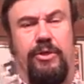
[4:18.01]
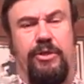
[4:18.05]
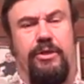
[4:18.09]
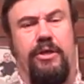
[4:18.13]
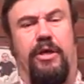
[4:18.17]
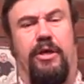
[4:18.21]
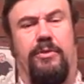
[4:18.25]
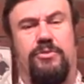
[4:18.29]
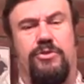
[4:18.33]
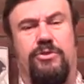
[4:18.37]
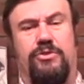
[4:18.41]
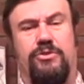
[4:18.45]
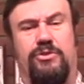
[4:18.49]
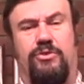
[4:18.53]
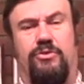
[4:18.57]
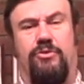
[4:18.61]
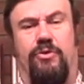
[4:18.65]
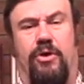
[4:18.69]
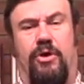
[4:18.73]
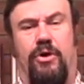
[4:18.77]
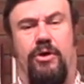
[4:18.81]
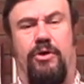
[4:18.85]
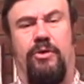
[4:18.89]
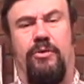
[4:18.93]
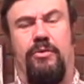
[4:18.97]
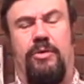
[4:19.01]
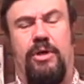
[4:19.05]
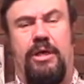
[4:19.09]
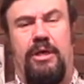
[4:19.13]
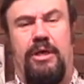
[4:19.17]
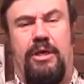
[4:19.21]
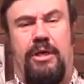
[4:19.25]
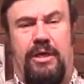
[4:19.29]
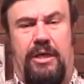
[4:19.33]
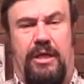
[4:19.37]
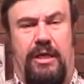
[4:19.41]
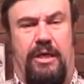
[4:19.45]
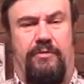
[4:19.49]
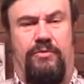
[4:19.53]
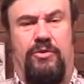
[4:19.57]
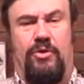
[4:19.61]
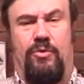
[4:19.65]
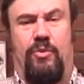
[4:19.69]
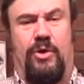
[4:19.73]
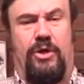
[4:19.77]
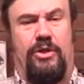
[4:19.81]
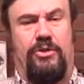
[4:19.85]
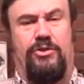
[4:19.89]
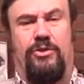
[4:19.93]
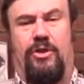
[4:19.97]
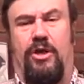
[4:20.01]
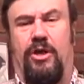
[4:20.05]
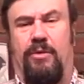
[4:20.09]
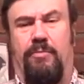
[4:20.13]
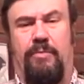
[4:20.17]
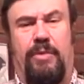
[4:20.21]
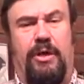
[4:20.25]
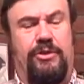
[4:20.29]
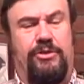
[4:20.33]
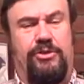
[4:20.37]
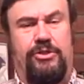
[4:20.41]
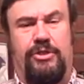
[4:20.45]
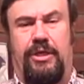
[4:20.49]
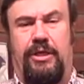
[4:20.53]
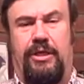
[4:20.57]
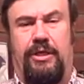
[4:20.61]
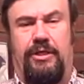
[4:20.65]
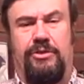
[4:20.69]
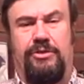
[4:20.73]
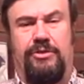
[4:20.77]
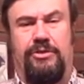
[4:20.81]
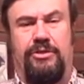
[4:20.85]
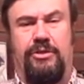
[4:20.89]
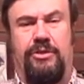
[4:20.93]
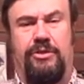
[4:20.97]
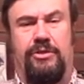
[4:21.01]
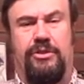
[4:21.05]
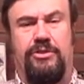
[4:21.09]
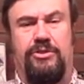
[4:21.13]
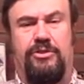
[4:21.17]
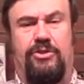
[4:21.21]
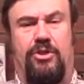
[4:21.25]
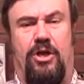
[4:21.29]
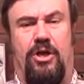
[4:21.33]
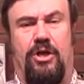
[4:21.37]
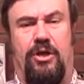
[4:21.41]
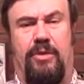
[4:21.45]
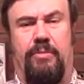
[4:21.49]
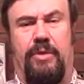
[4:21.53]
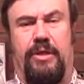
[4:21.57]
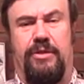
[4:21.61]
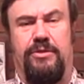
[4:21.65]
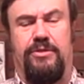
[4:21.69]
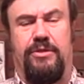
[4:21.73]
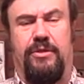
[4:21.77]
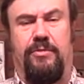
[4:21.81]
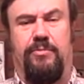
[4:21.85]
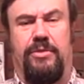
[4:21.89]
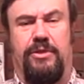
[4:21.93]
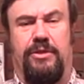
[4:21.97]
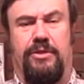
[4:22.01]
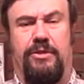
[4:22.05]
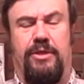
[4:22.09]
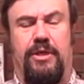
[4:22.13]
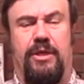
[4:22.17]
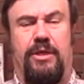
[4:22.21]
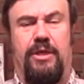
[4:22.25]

It helps us grow, and if you want to talk about change, let's talk about something.